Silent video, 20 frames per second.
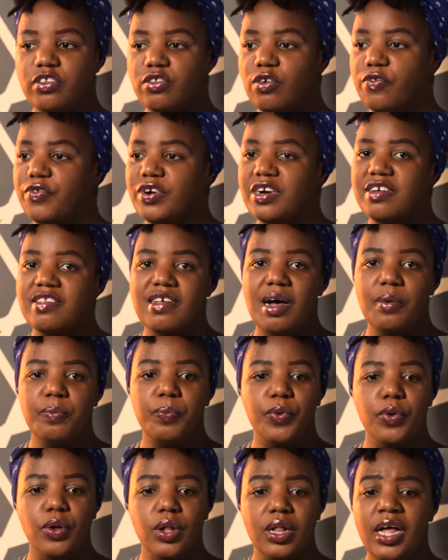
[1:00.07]
So for
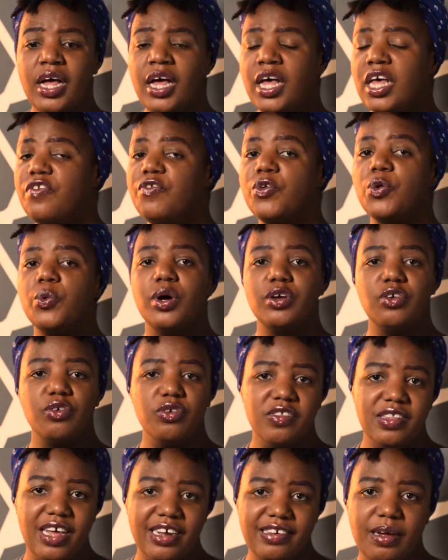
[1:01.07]
example, if you want
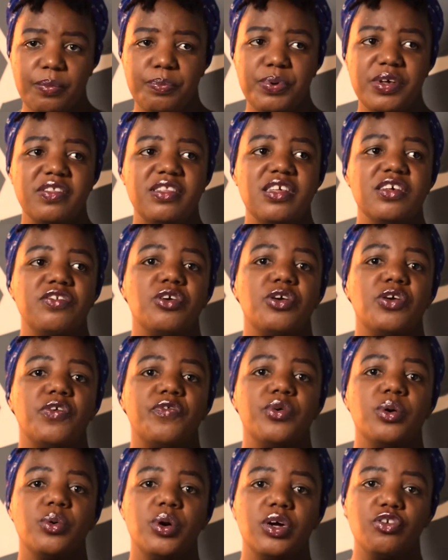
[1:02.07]
to start a business or
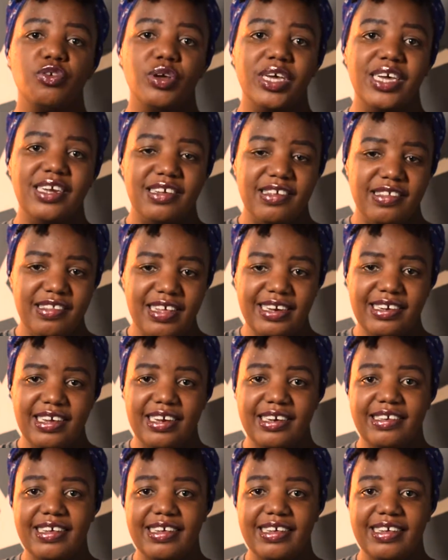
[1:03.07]
if you want to hit a certain